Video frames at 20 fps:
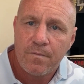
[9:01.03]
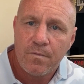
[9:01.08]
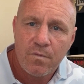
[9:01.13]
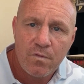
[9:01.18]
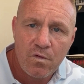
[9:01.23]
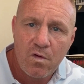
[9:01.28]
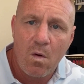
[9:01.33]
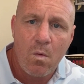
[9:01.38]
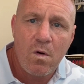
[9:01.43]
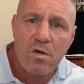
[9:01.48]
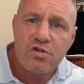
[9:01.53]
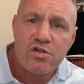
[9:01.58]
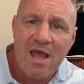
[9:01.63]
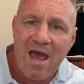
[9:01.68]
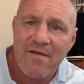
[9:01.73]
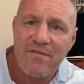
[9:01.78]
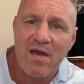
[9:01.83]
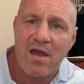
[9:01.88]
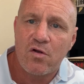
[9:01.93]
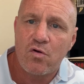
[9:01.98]
No one's
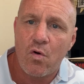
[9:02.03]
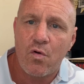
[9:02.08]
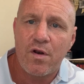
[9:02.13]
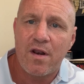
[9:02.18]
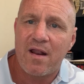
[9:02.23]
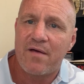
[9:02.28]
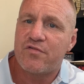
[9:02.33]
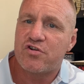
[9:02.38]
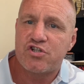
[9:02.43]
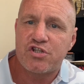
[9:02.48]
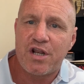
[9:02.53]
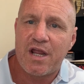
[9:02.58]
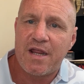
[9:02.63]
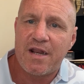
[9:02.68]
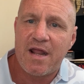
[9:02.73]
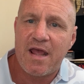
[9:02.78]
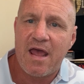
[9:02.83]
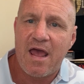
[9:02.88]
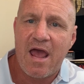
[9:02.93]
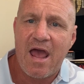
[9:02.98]
ever going to have a
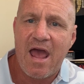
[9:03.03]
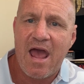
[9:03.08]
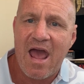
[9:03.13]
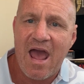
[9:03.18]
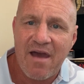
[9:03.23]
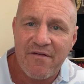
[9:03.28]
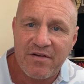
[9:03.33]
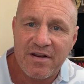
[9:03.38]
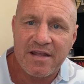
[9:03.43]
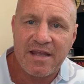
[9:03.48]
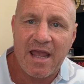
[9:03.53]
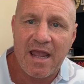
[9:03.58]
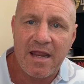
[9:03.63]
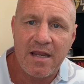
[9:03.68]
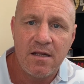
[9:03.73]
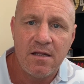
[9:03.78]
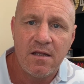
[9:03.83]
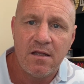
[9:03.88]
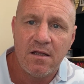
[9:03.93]
straightener ever again.